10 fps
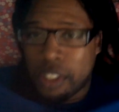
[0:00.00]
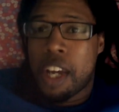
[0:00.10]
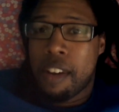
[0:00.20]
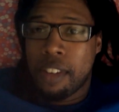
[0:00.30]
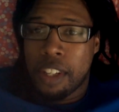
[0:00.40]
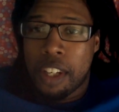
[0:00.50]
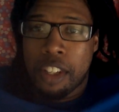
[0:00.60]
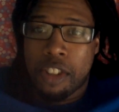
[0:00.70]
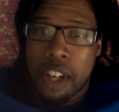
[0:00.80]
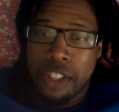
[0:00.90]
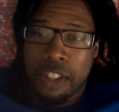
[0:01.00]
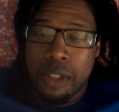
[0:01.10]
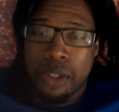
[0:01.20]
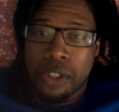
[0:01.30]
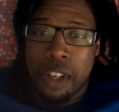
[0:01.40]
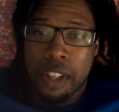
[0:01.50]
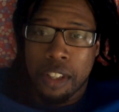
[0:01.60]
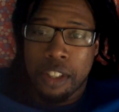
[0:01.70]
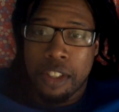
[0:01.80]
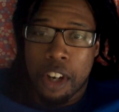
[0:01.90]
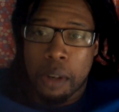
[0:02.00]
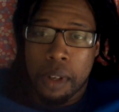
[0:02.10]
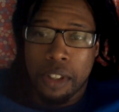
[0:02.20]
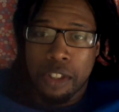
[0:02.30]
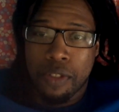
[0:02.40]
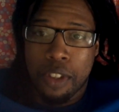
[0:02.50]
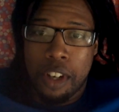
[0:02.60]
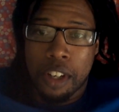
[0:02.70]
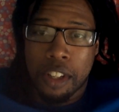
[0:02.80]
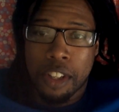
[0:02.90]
really any crazy news or anything to talk about this vlog.